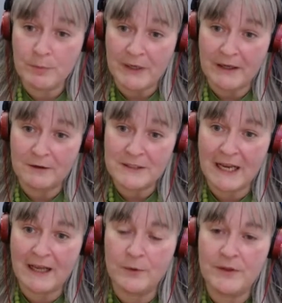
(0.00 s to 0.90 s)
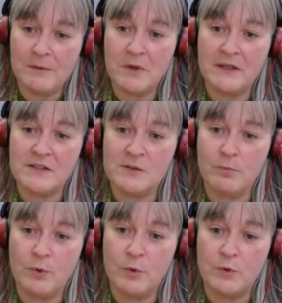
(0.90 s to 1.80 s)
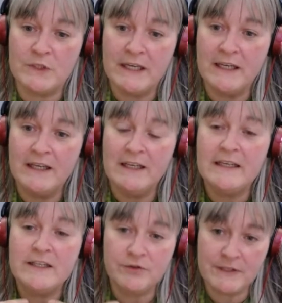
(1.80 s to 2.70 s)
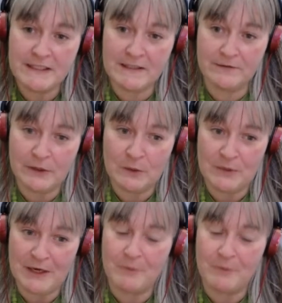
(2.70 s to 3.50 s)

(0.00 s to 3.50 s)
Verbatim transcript: about how they might support literacy development.